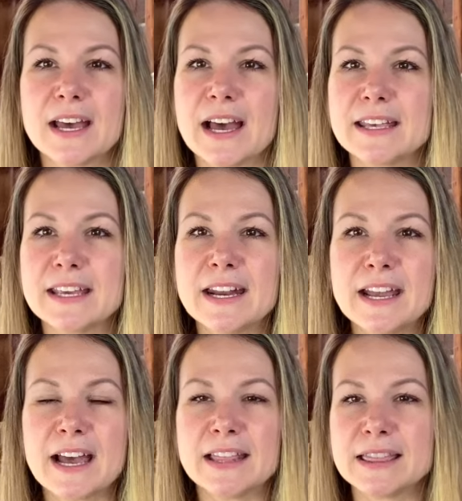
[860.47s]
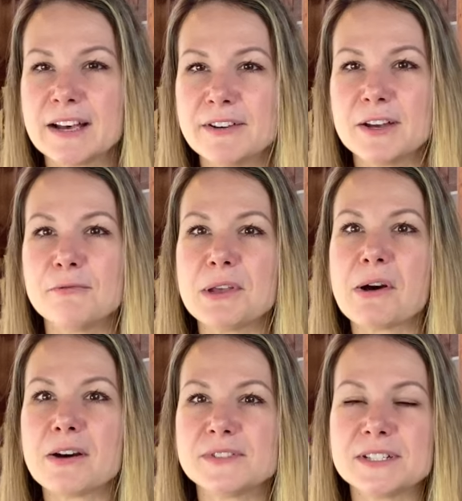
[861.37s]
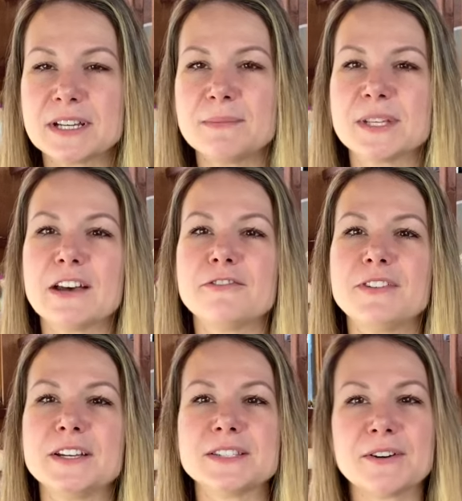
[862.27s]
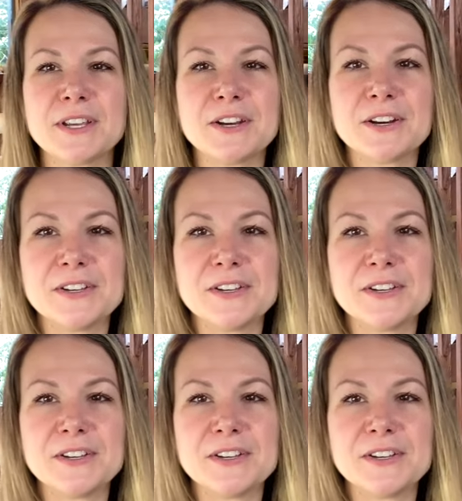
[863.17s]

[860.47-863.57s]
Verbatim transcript: I get it, I love it. We oftentimes have fans out here.